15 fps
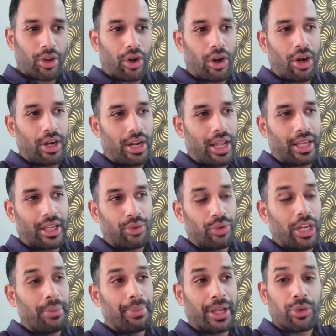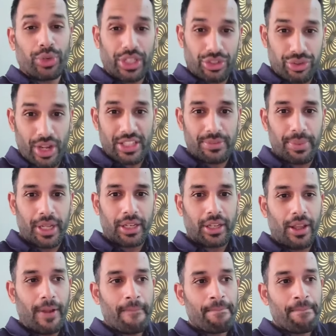or like a really big retracement,